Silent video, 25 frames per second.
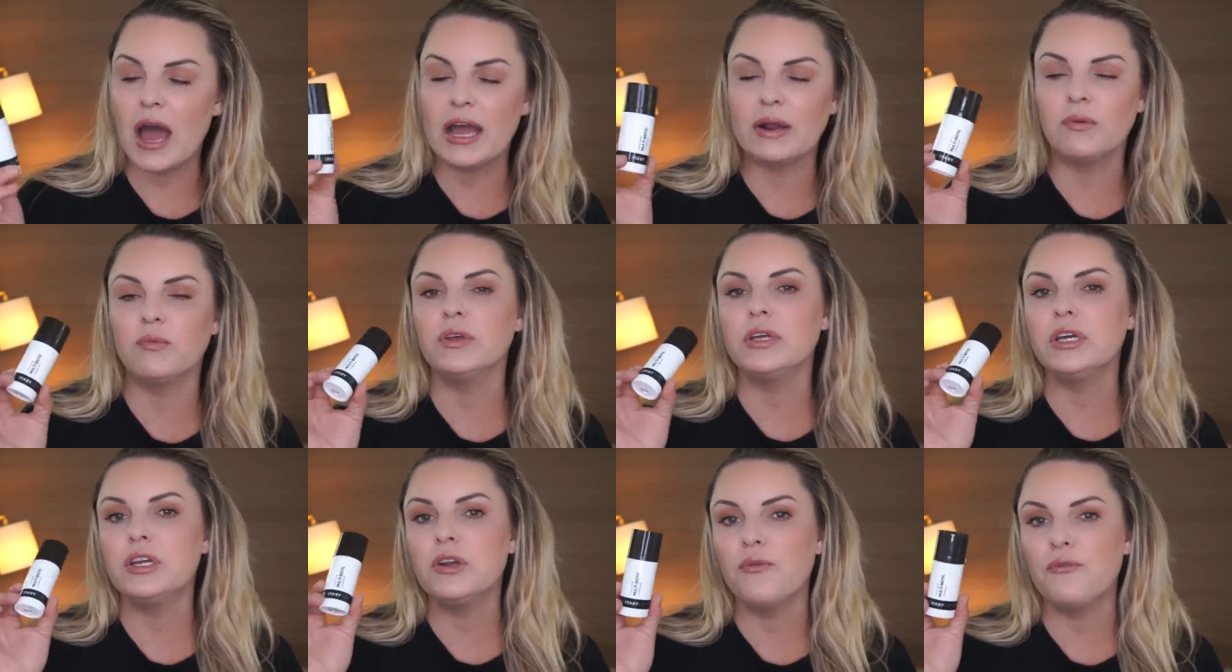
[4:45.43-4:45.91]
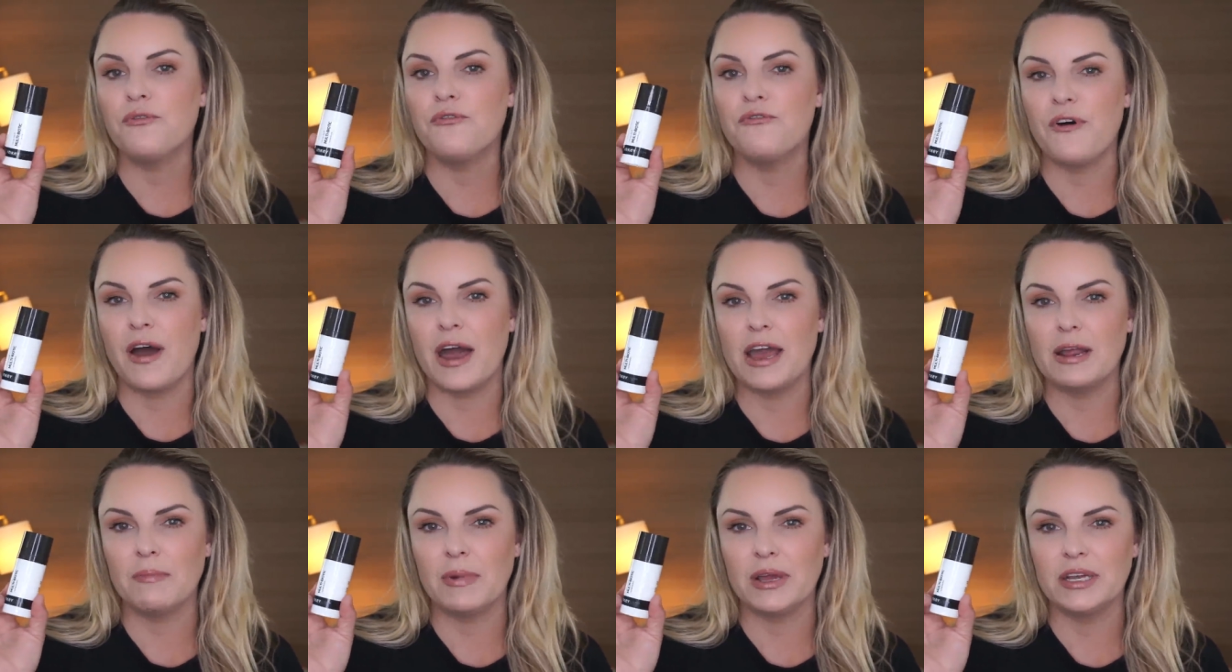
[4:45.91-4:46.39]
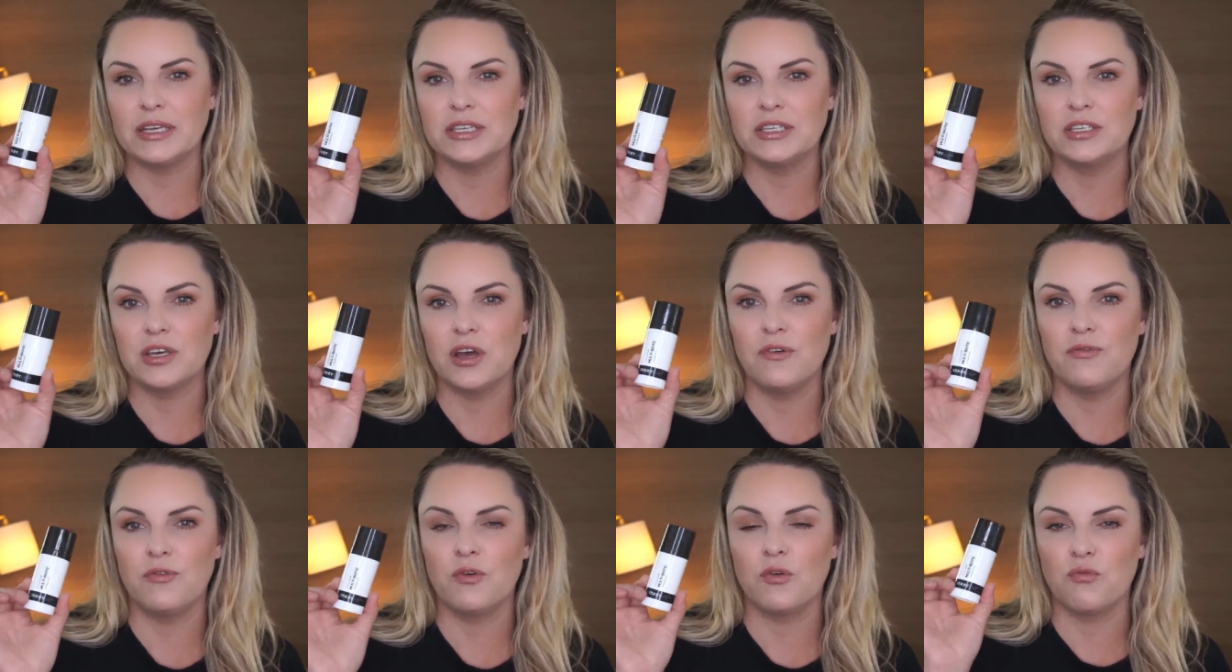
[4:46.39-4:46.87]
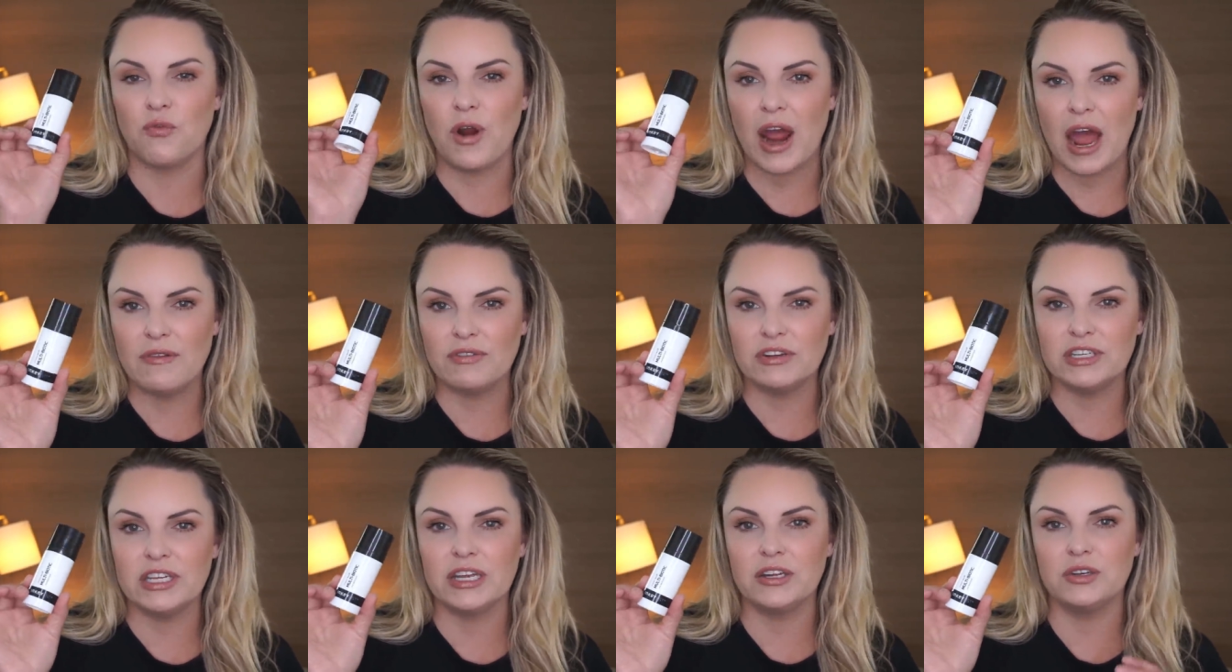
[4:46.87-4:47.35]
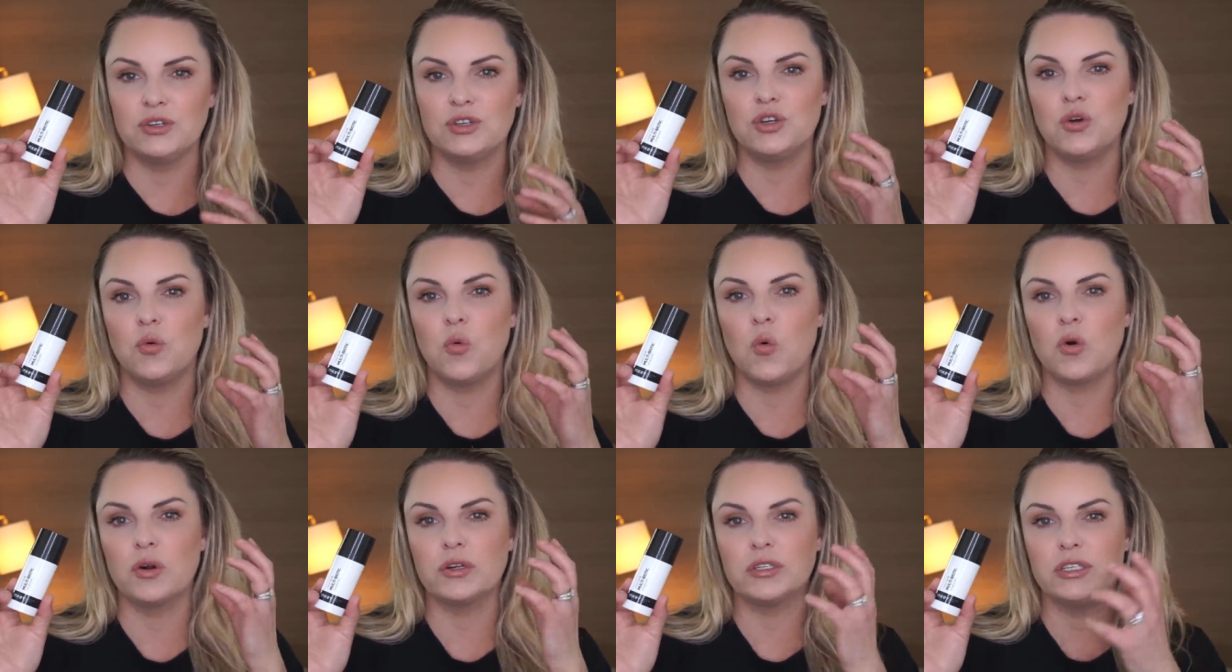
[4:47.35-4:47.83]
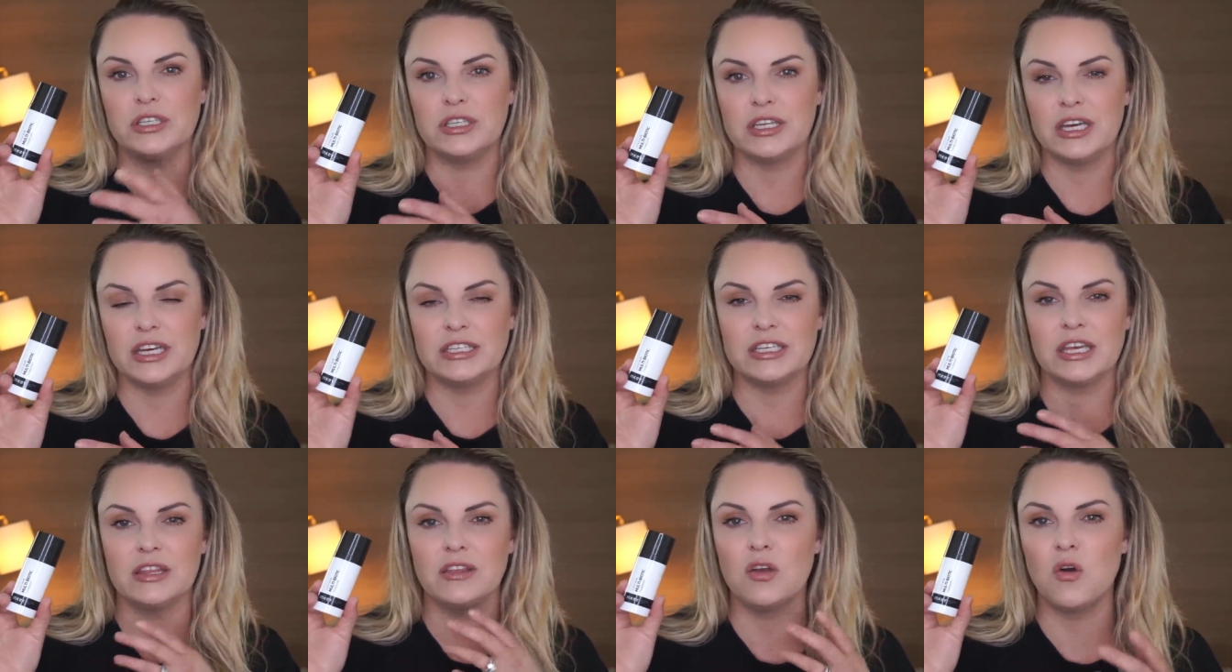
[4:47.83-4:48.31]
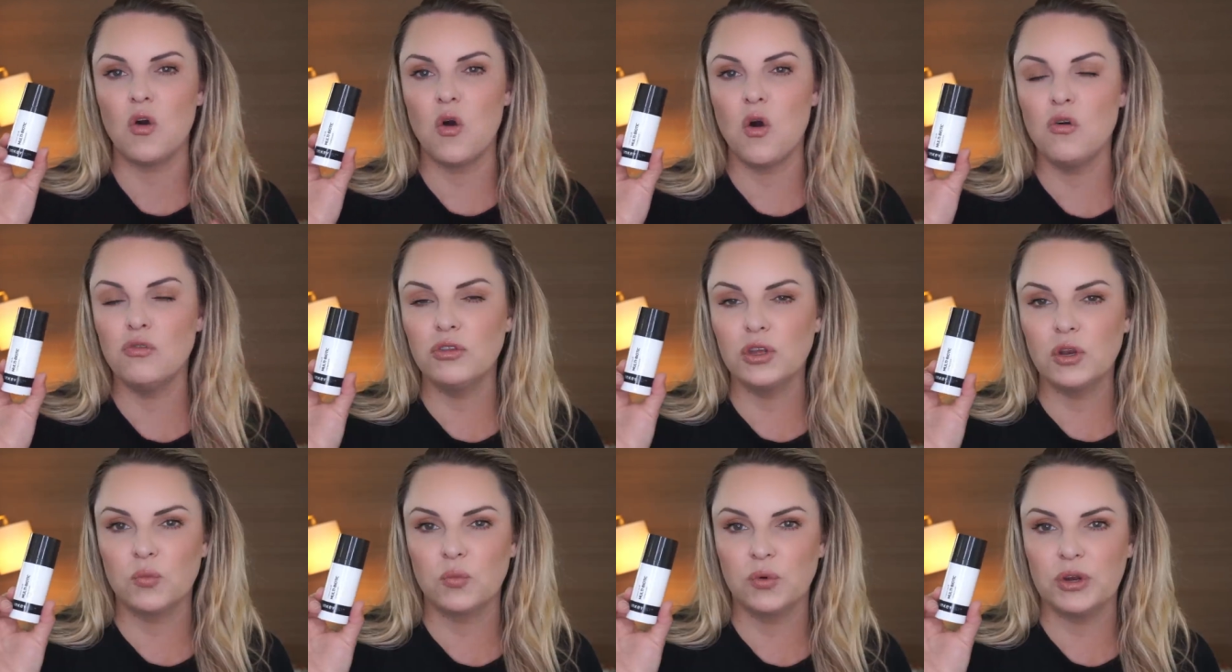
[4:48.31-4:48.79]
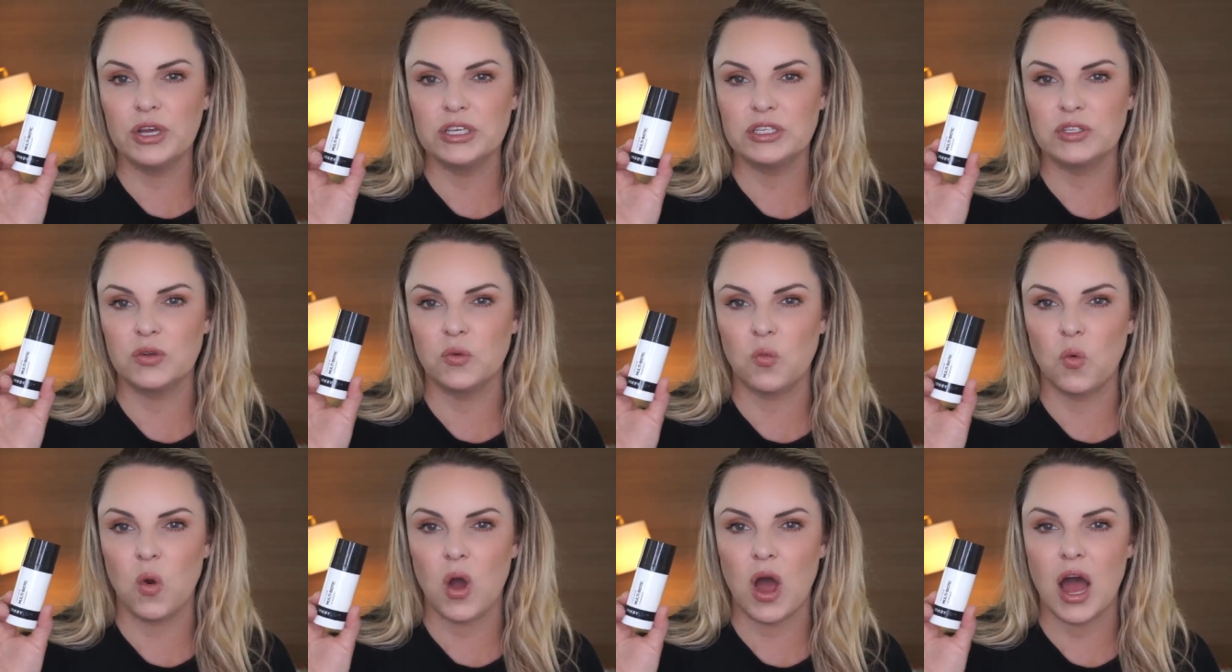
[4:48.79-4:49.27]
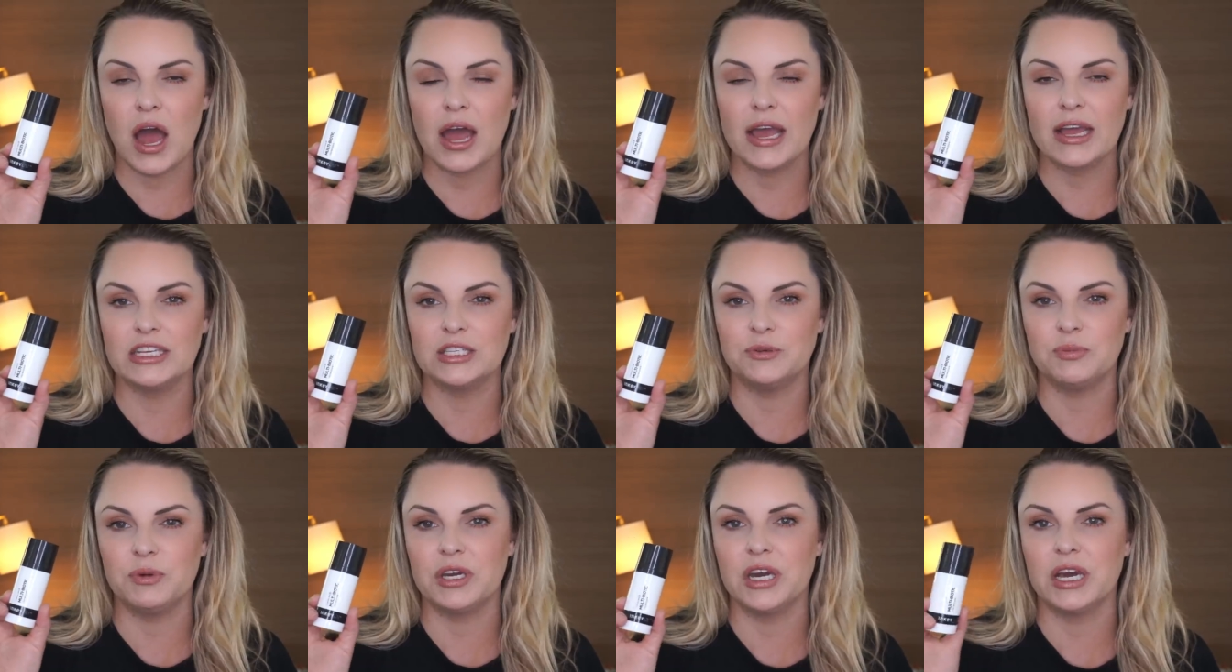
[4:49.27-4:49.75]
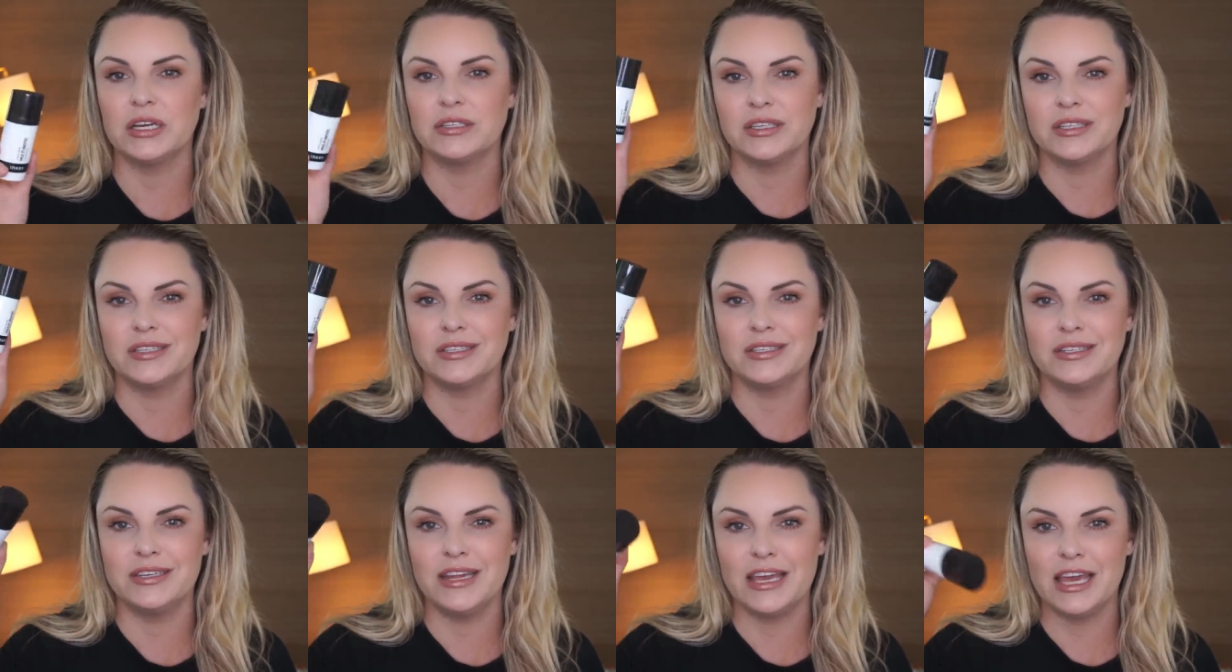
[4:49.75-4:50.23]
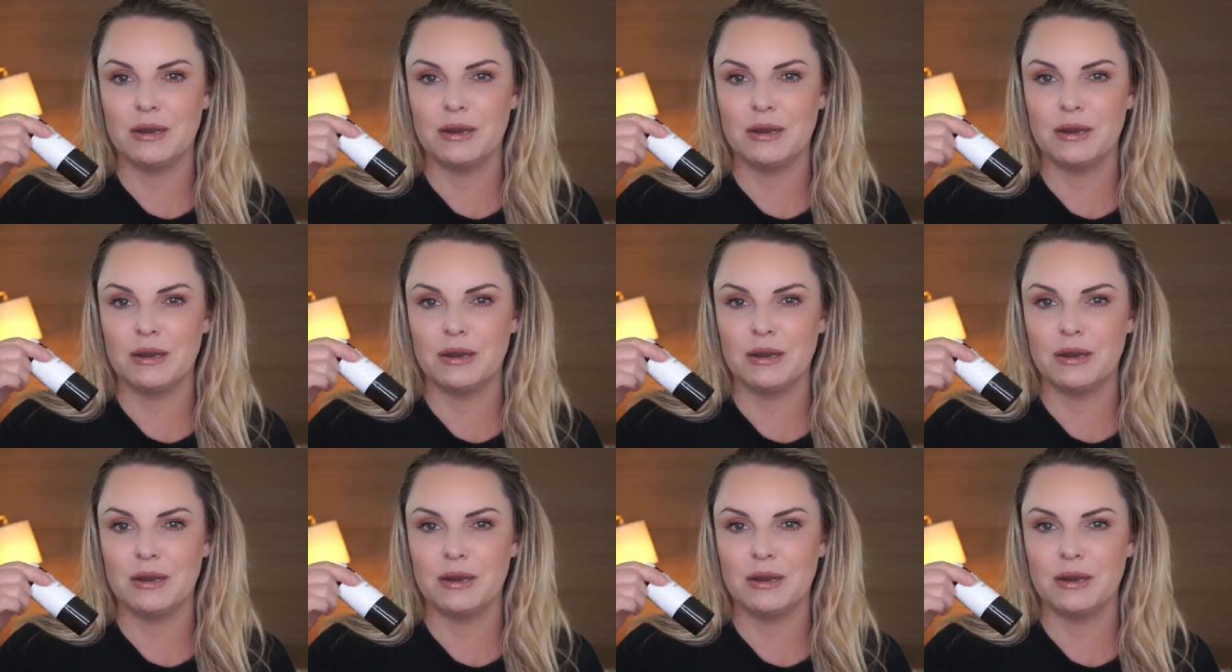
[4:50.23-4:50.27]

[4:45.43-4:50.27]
I really don't find myself gravitating towards this and the only reason why is because it's